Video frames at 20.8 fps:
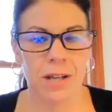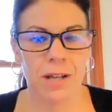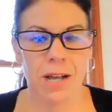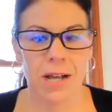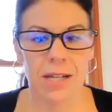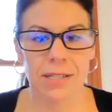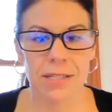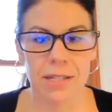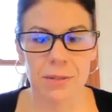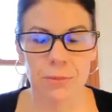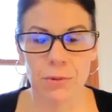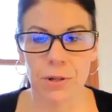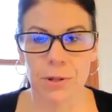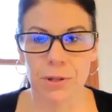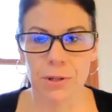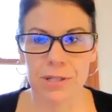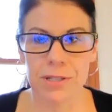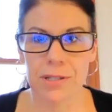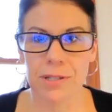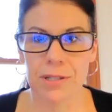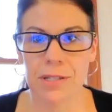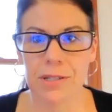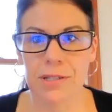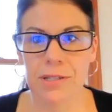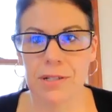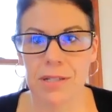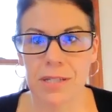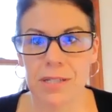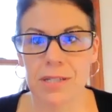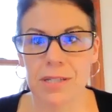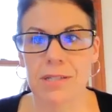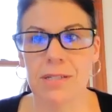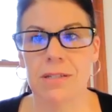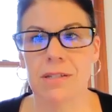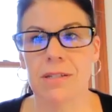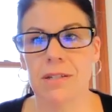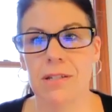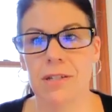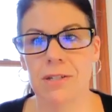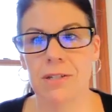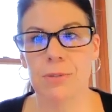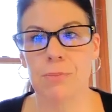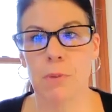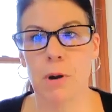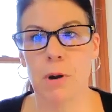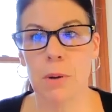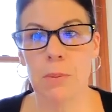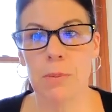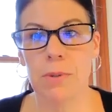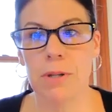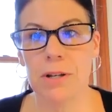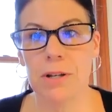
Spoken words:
I said, well, this and this and this is probably